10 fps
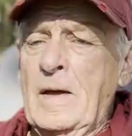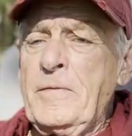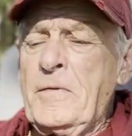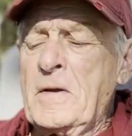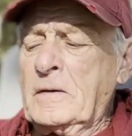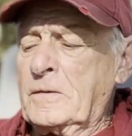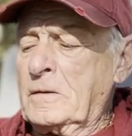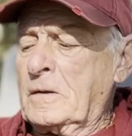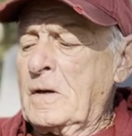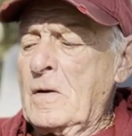I think
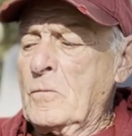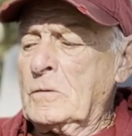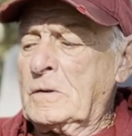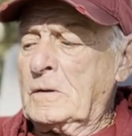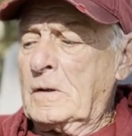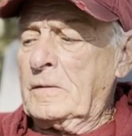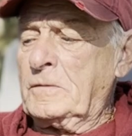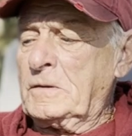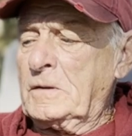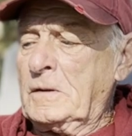the cameras that I've
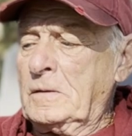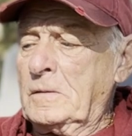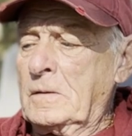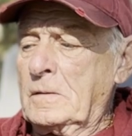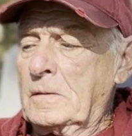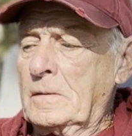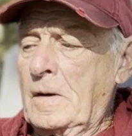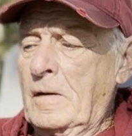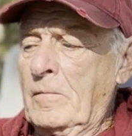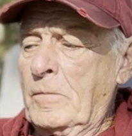seen
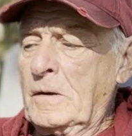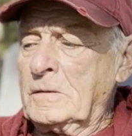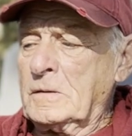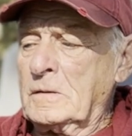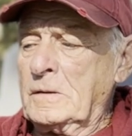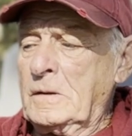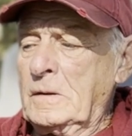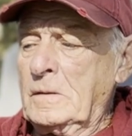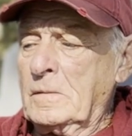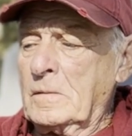have
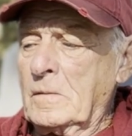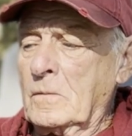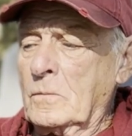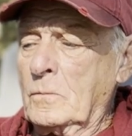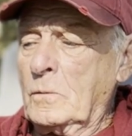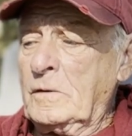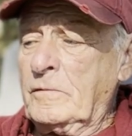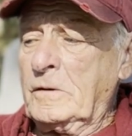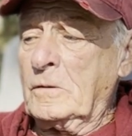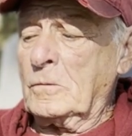basically
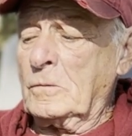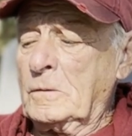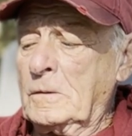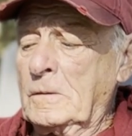revealed